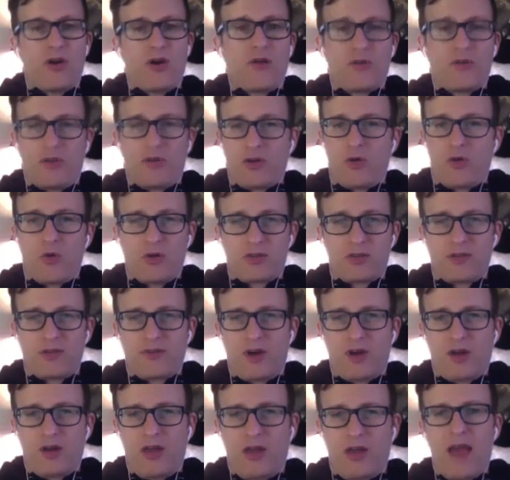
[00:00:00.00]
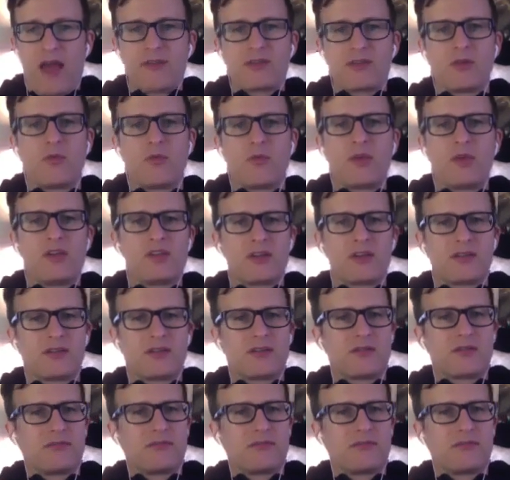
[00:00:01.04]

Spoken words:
over the course of our lives, and we just